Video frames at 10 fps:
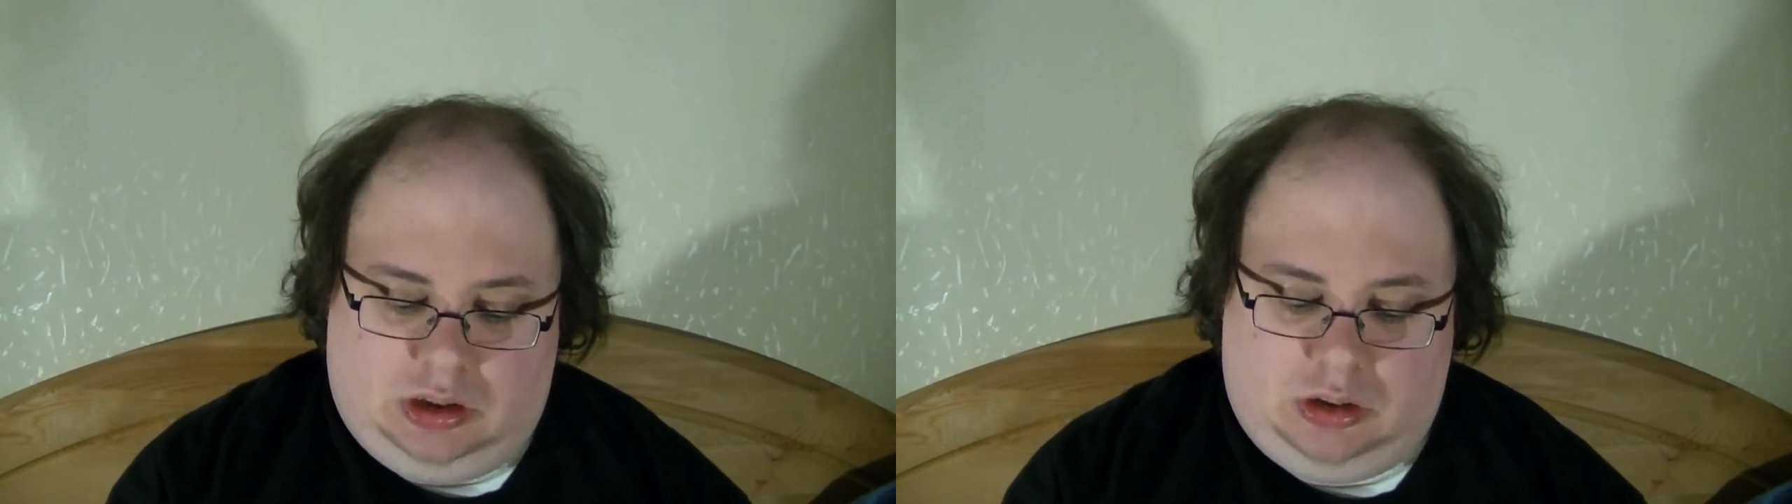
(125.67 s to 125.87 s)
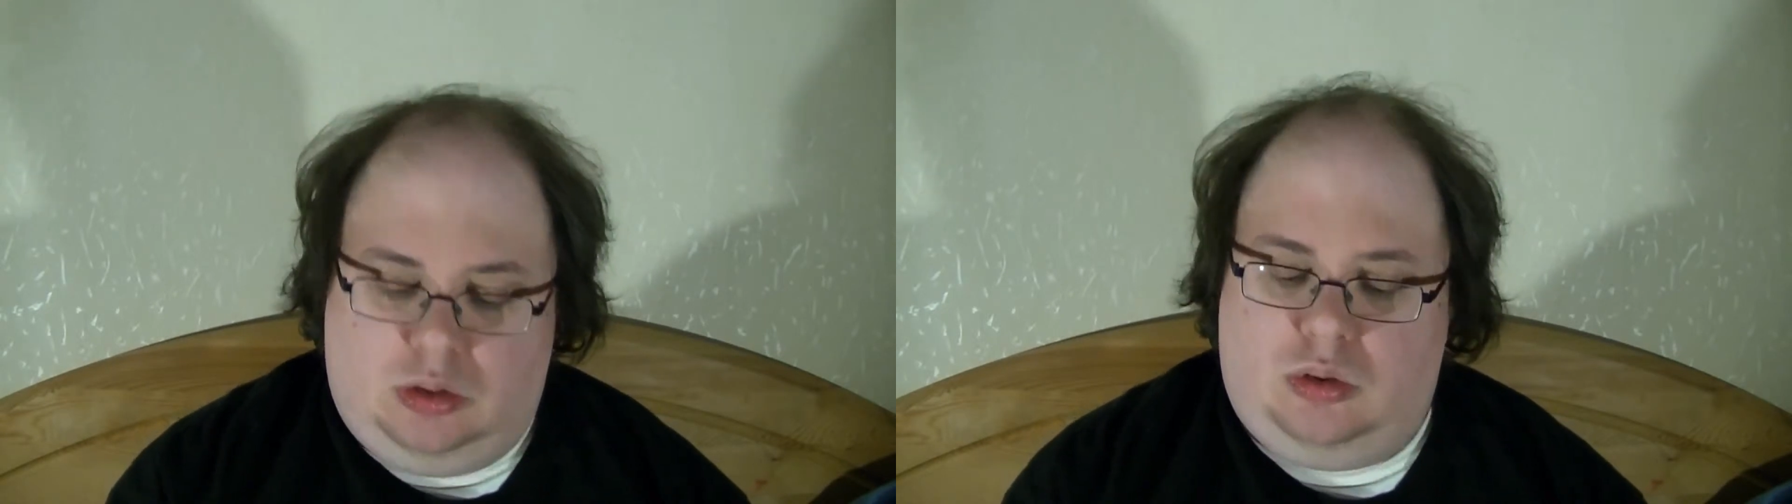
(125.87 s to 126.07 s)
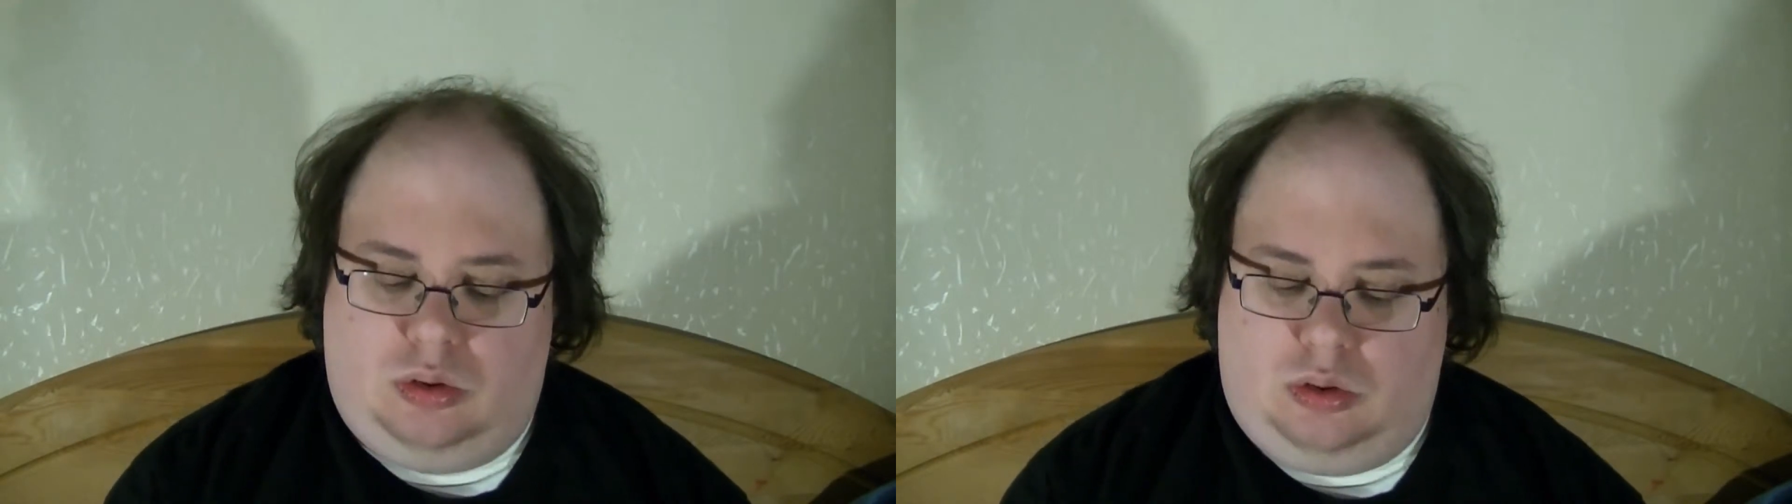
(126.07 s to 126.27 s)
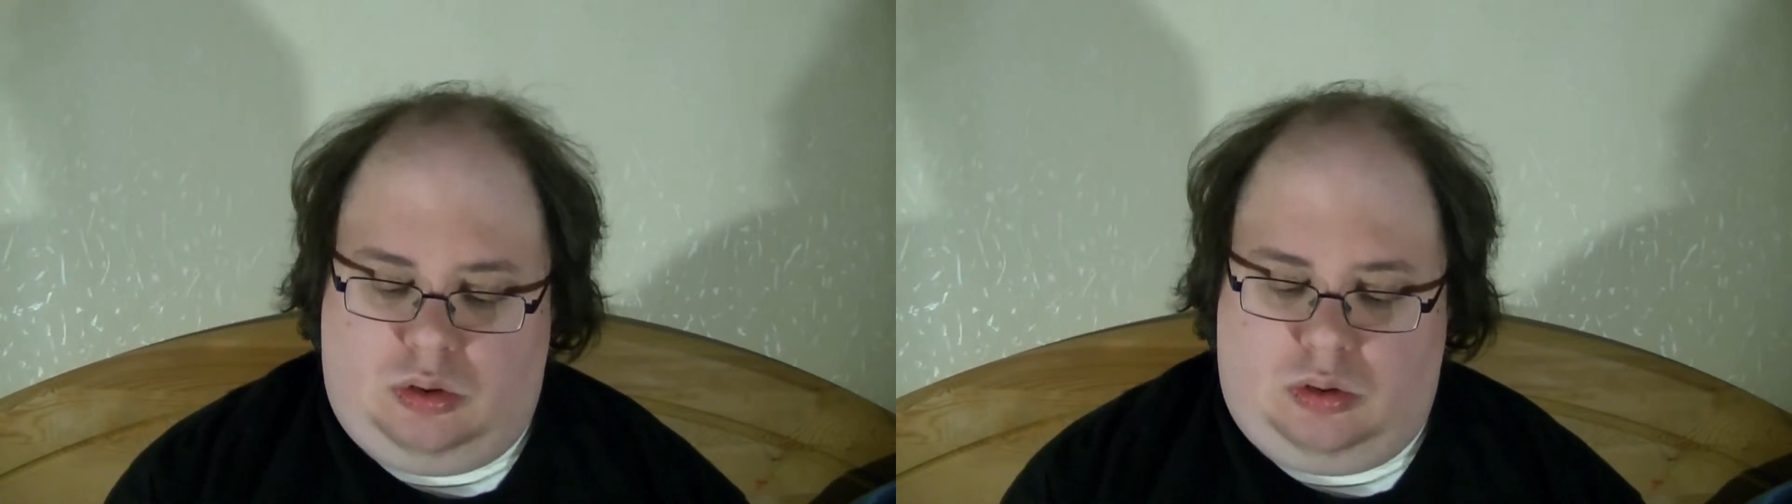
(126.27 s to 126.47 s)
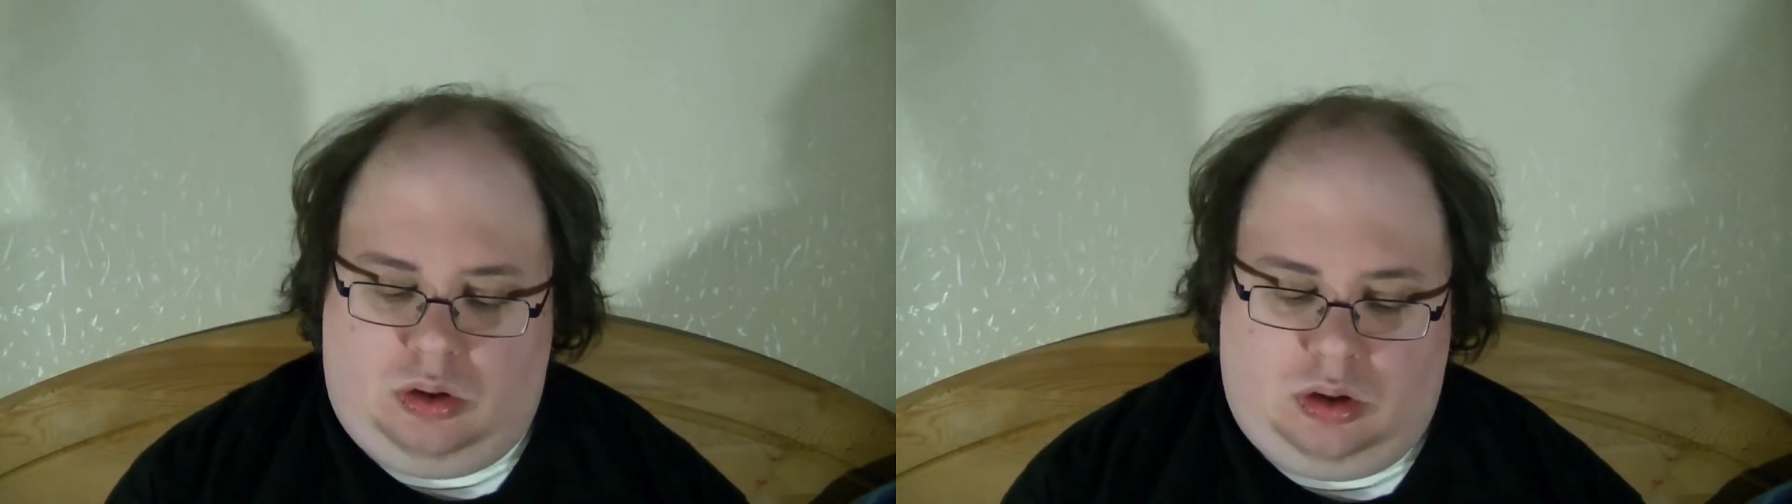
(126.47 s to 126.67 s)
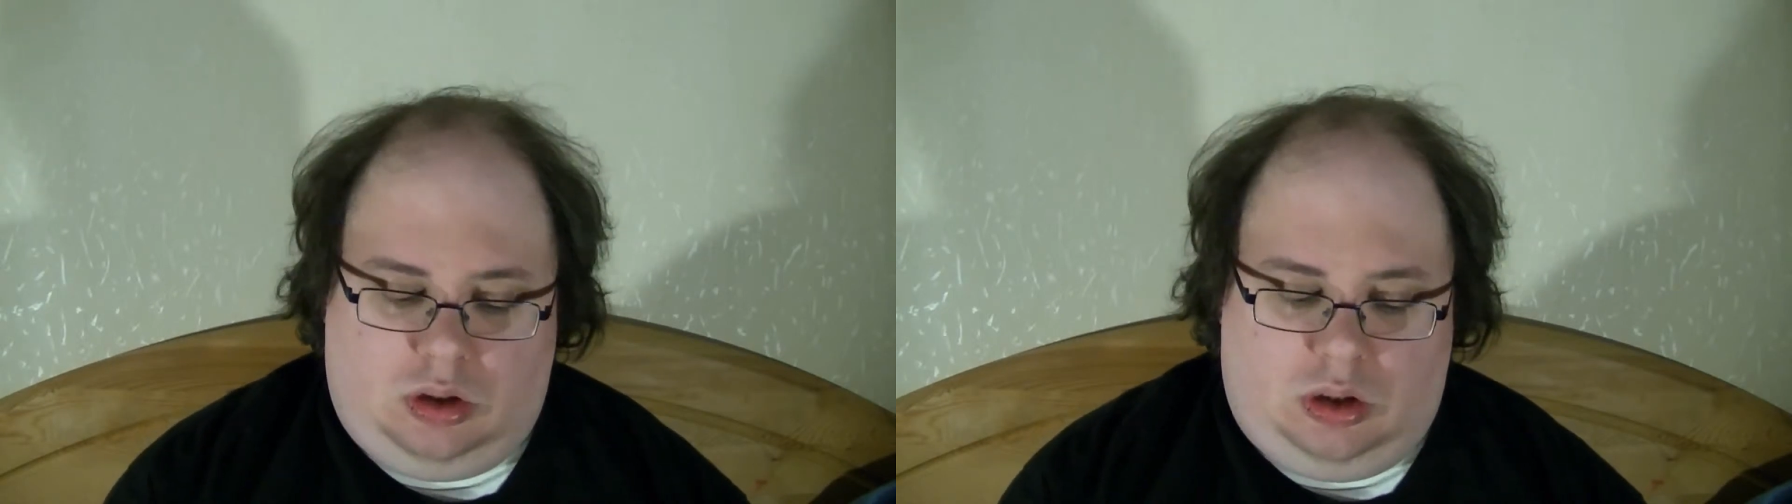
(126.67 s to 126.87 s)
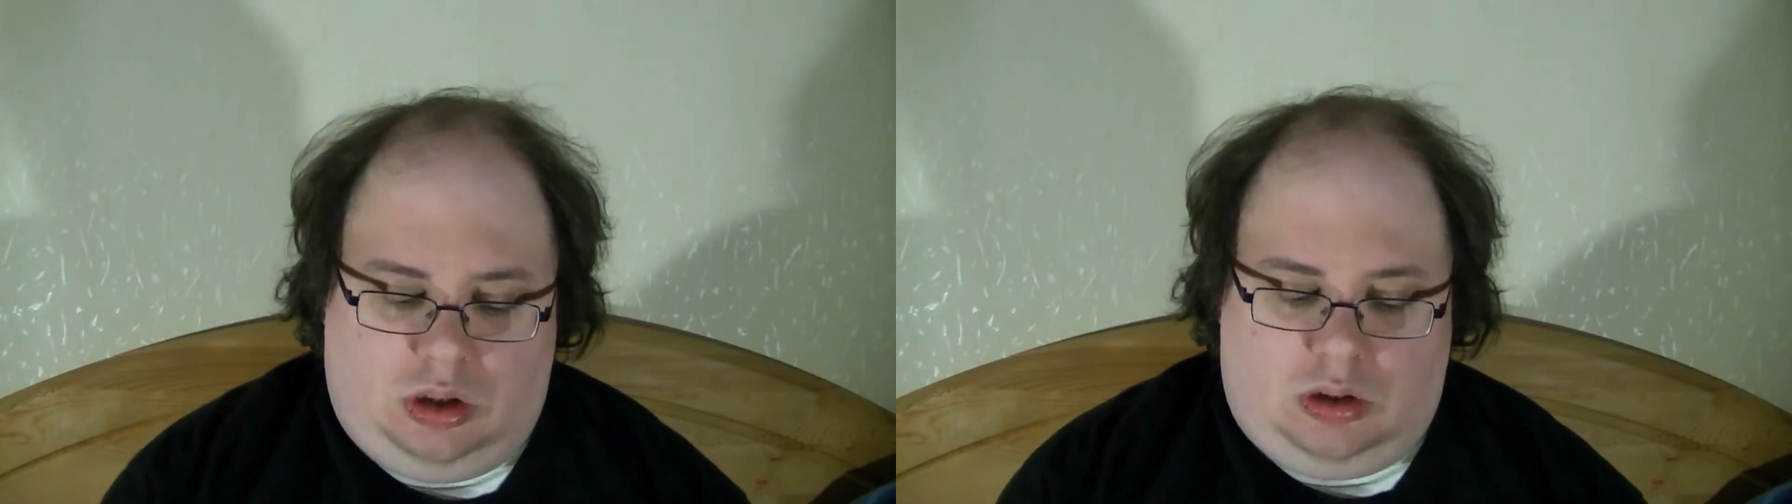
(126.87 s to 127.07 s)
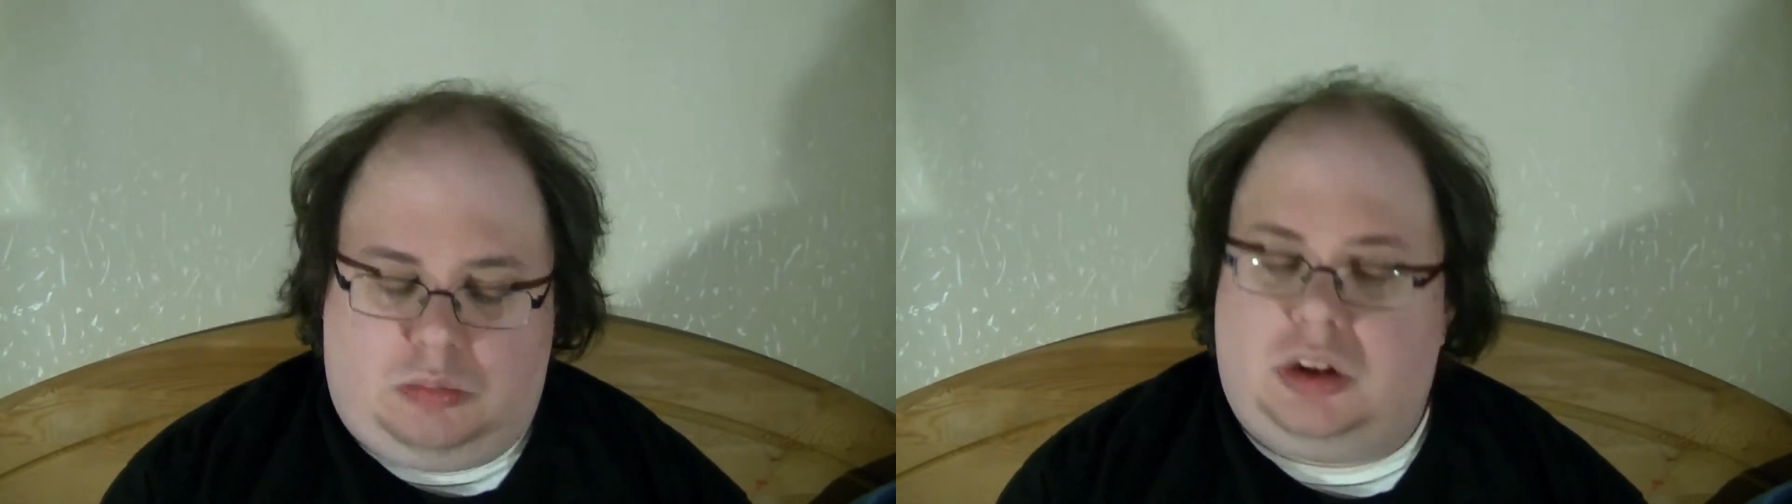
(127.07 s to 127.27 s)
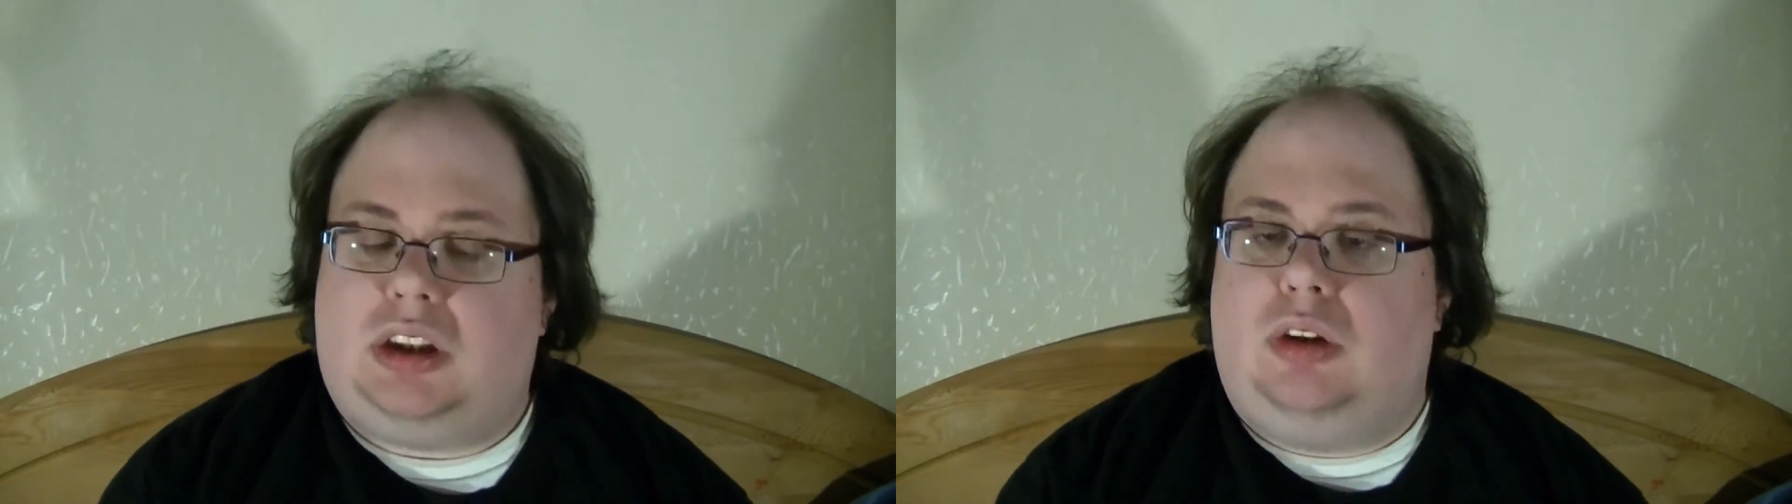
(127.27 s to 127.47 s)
who was